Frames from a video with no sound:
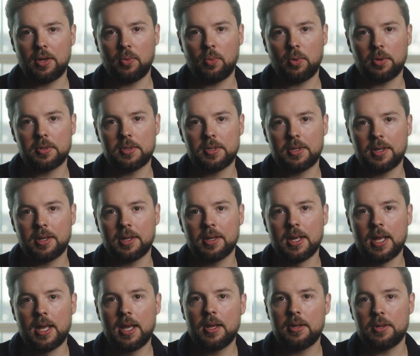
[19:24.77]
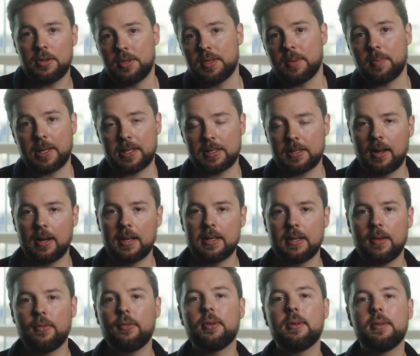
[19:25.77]
you want to do something slightly
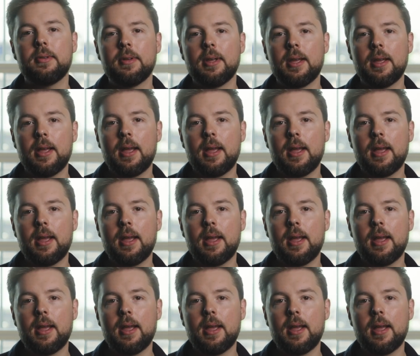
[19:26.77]
different,